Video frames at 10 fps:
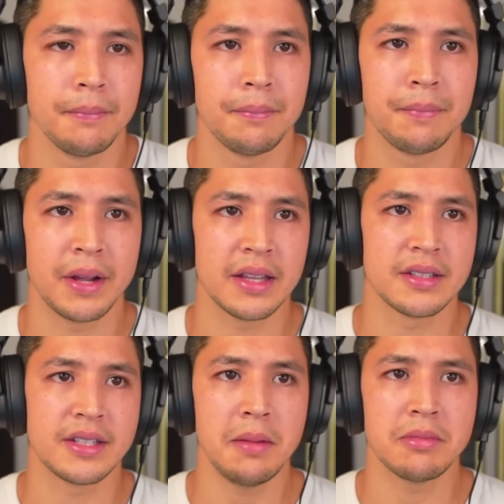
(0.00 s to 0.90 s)
But at the
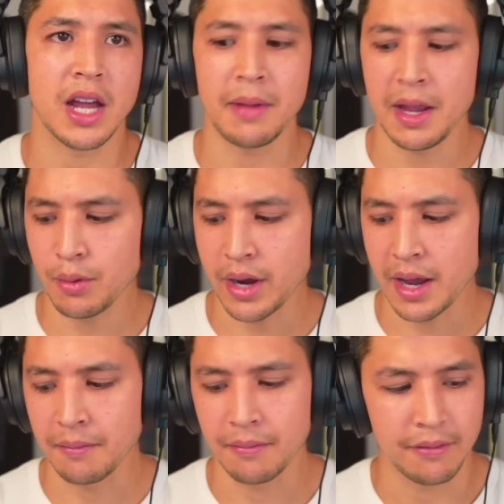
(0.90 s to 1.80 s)
same time,
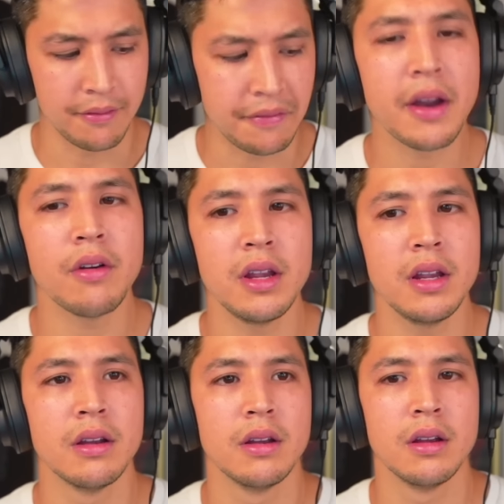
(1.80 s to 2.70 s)
Abraham
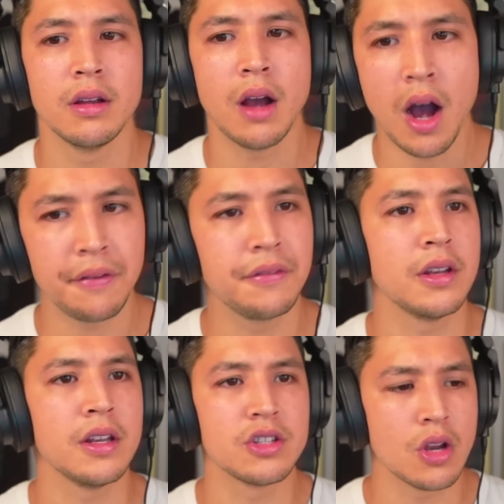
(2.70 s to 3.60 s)
very
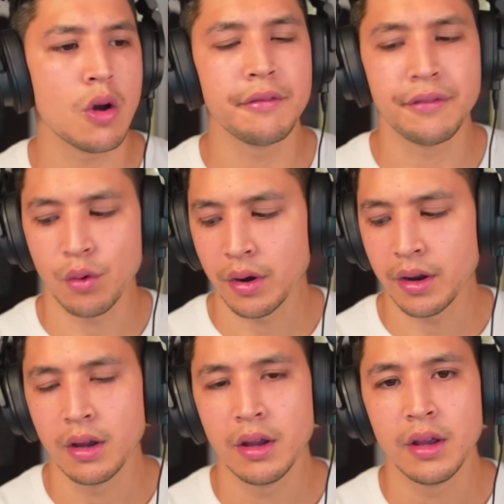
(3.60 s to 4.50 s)
often is known for
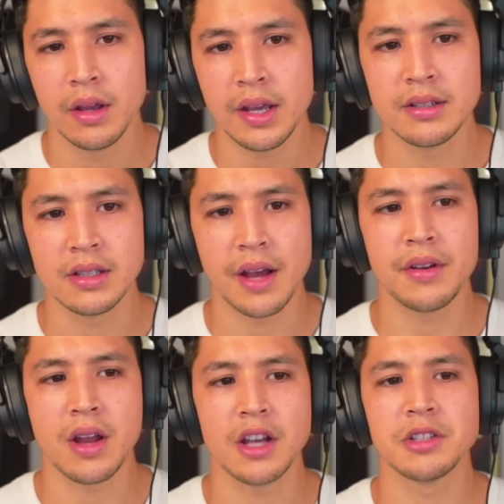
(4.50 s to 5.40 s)
his love
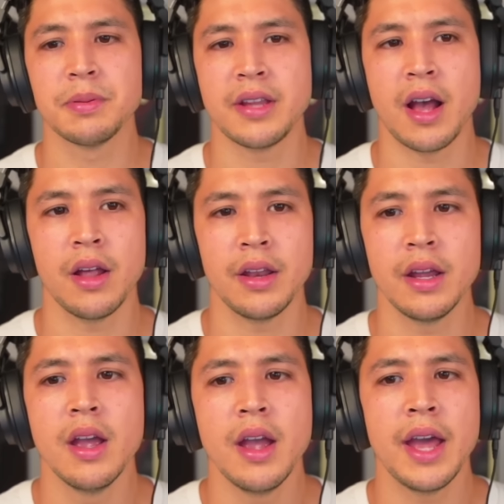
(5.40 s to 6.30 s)
and hospitality.
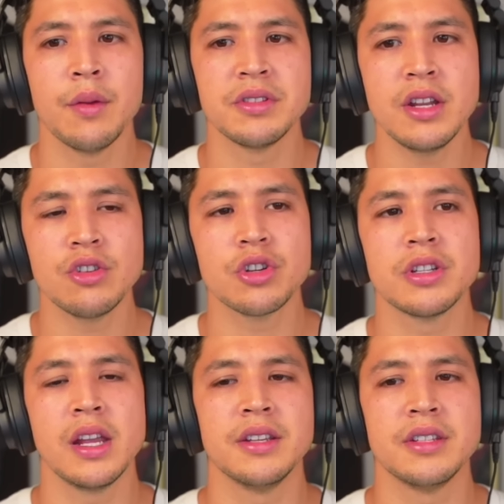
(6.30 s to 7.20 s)
And what's
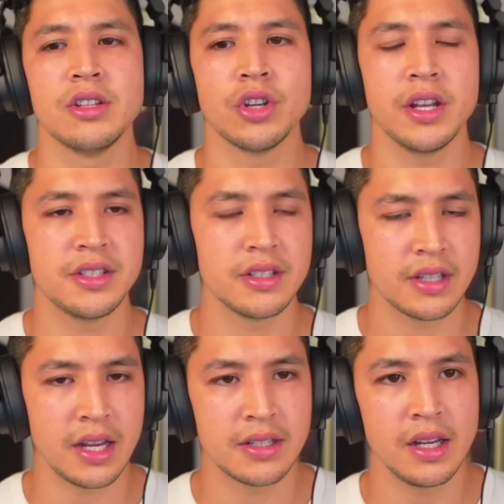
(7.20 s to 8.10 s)
interesting is in Genesis
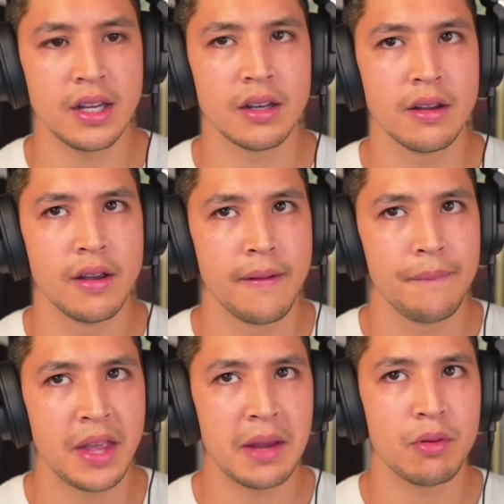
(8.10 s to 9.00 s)
18,
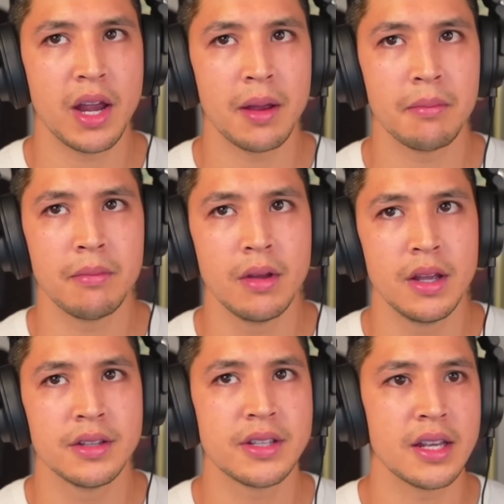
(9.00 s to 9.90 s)
Abraham
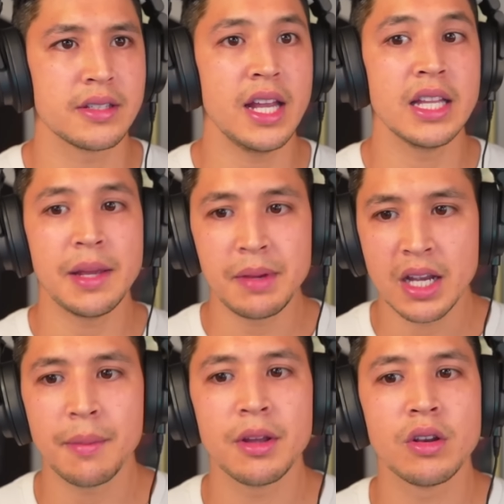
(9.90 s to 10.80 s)
says, hey, let me
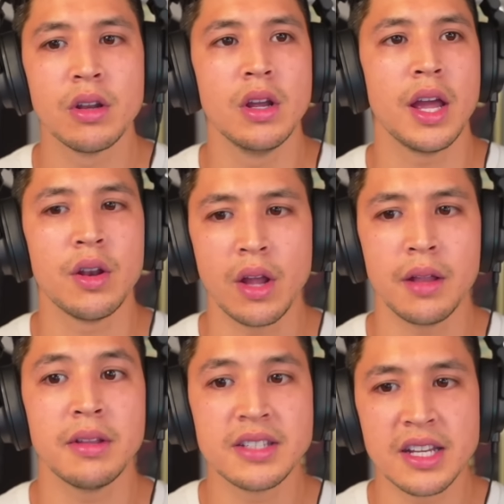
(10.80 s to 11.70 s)
come and
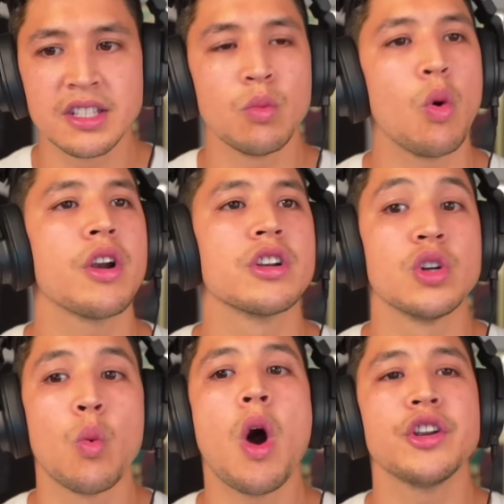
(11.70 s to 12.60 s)
let's get some water to
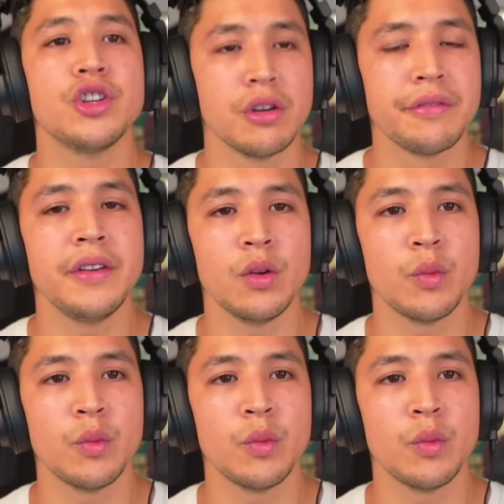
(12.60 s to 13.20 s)
wash your feet.